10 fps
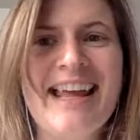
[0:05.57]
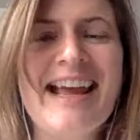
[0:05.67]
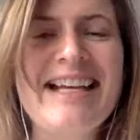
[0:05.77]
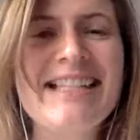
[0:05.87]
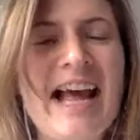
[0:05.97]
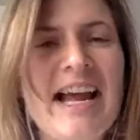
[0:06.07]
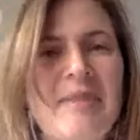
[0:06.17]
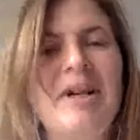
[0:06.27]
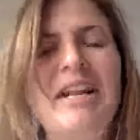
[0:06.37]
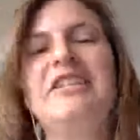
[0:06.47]
Hey guys, I
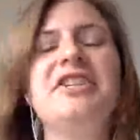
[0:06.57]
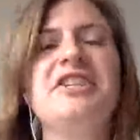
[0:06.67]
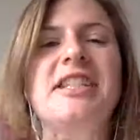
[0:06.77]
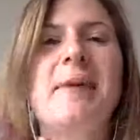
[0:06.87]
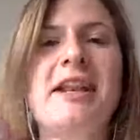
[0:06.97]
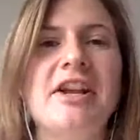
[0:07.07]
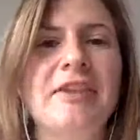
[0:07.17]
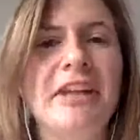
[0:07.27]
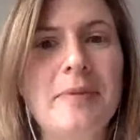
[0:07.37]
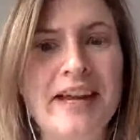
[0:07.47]
wanted to just come on here
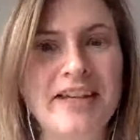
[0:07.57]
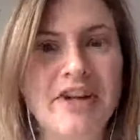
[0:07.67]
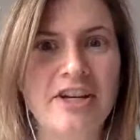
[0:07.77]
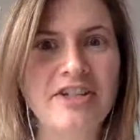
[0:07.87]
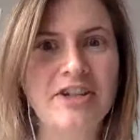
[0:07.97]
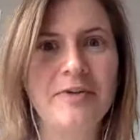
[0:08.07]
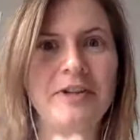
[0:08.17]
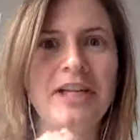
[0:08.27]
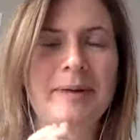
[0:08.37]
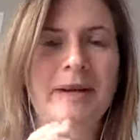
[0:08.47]
really quick and talk to you a
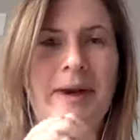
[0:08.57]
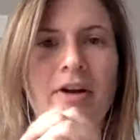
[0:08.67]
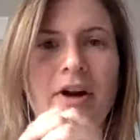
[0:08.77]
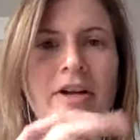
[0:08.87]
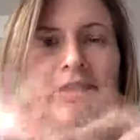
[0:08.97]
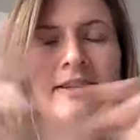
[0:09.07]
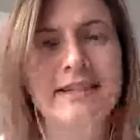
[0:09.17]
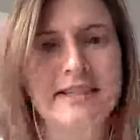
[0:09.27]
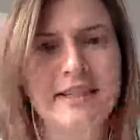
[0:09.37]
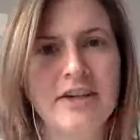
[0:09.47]
little bit about our
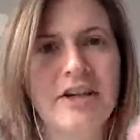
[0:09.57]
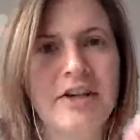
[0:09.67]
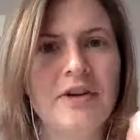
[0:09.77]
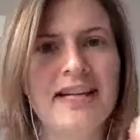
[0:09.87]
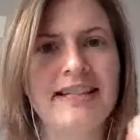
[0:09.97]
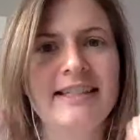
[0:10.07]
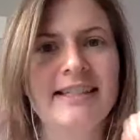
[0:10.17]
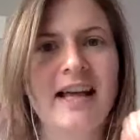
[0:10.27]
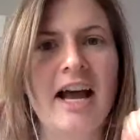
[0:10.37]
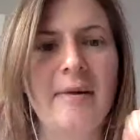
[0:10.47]
distance learning
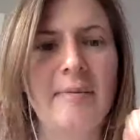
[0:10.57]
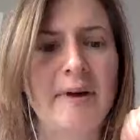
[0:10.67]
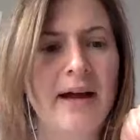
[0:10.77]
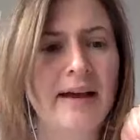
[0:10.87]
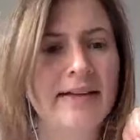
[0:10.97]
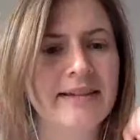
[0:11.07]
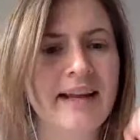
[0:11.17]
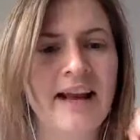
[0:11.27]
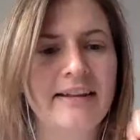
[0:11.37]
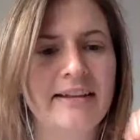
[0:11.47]
units. A
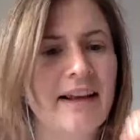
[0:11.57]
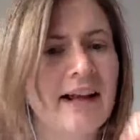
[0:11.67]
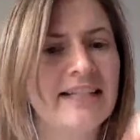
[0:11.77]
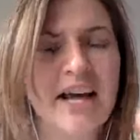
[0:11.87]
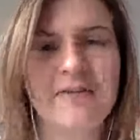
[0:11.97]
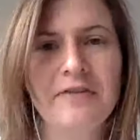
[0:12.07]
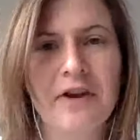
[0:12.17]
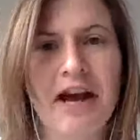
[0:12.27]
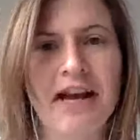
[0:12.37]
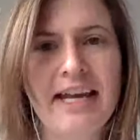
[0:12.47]
ton of you
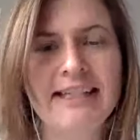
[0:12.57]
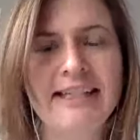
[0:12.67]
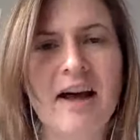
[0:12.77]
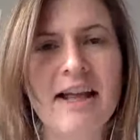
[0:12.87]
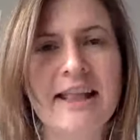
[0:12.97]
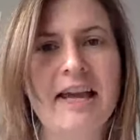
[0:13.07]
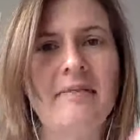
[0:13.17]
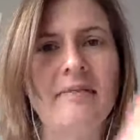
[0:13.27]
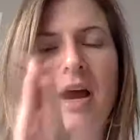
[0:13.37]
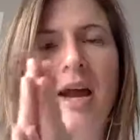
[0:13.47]
guys got
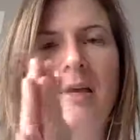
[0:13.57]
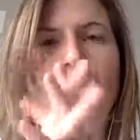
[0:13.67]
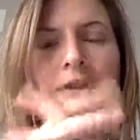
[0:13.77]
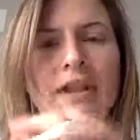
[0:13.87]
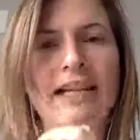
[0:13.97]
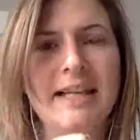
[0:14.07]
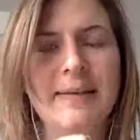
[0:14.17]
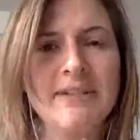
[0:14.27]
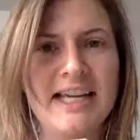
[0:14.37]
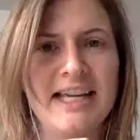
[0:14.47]
them over the last
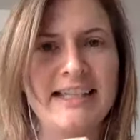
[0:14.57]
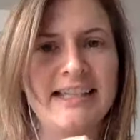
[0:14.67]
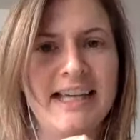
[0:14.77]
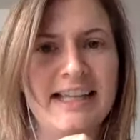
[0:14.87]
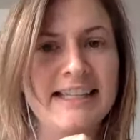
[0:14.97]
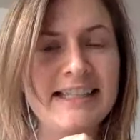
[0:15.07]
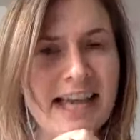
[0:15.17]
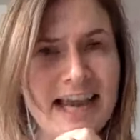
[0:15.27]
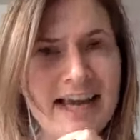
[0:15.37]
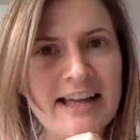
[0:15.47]
couple days in the
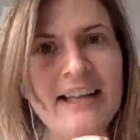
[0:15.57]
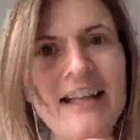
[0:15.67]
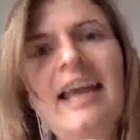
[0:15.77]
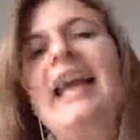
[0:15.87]
sale,